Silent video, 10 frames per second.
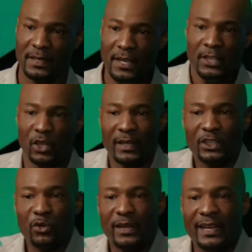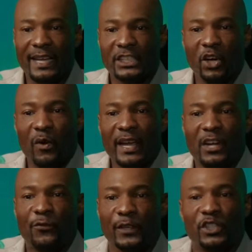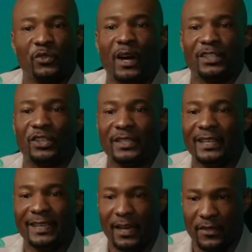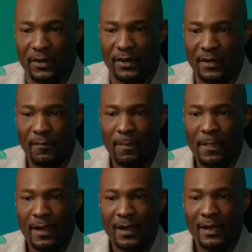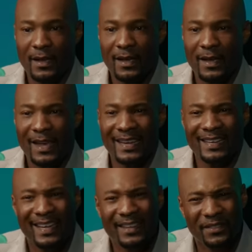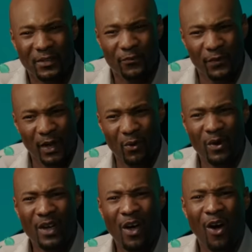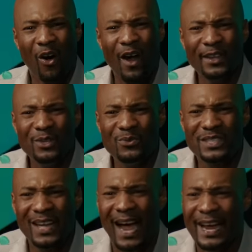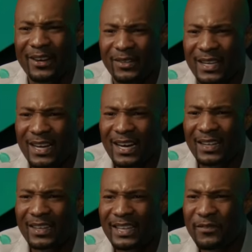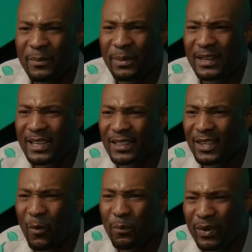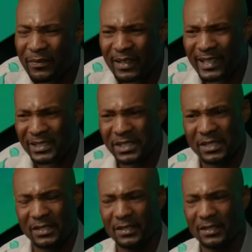so that you can get your infrastructure together and get in the flow? Aren't you tired a living beneath your privilege?